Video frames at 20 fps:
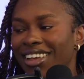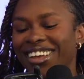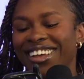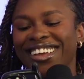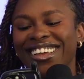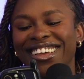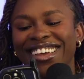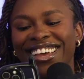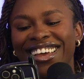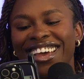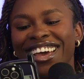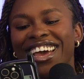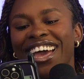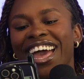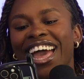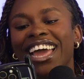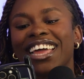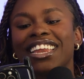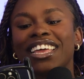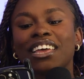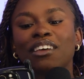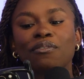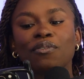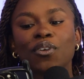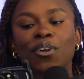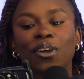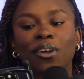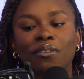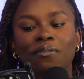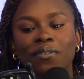And if
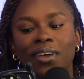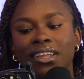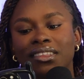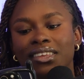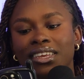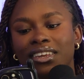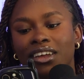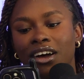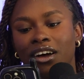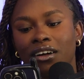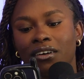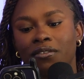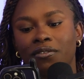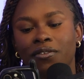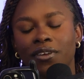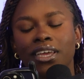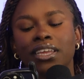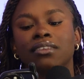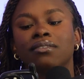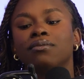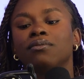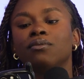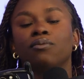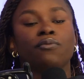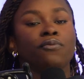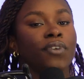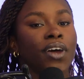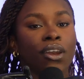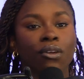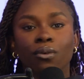you're convicted of, in
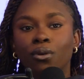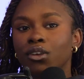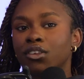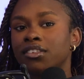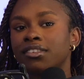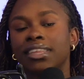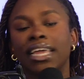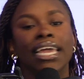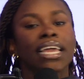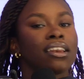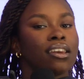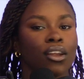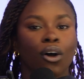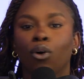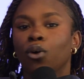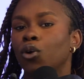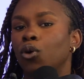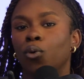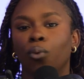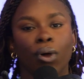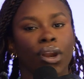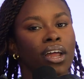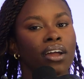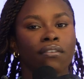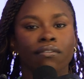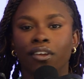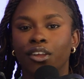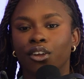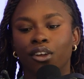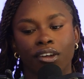federal, state, local,
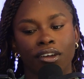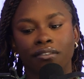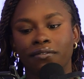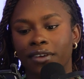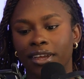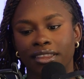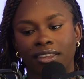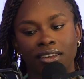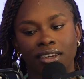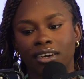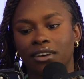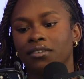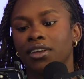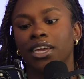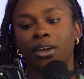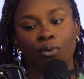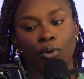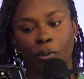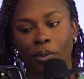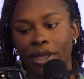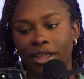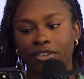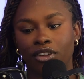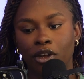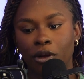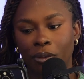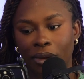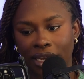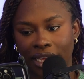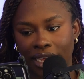whatever you're convicted of, it will be
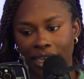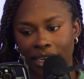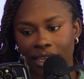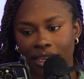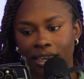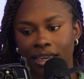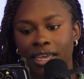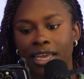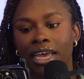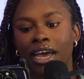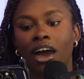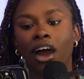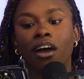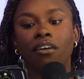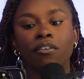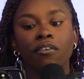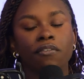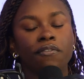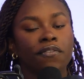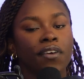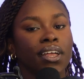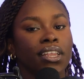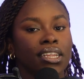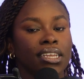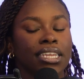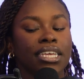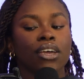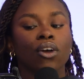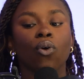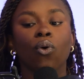terminated of a
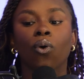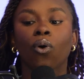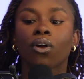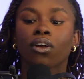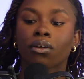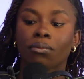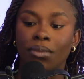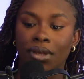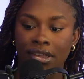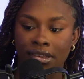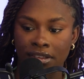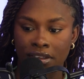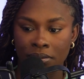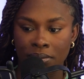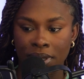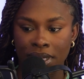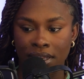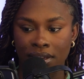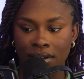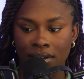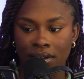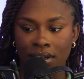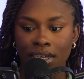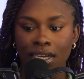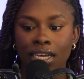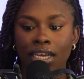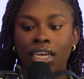felony or a misdemeanor.